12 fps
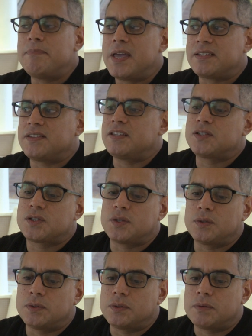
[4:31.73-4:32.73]
message
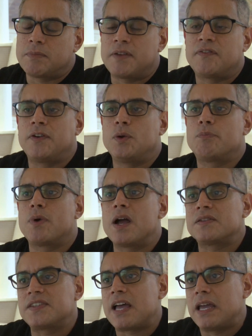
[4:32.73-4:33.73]
to my fellow
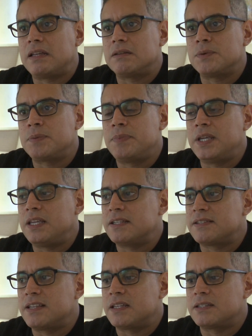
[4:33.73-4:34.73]
Bronxite would be
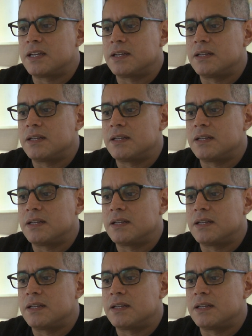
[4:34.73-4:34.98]
that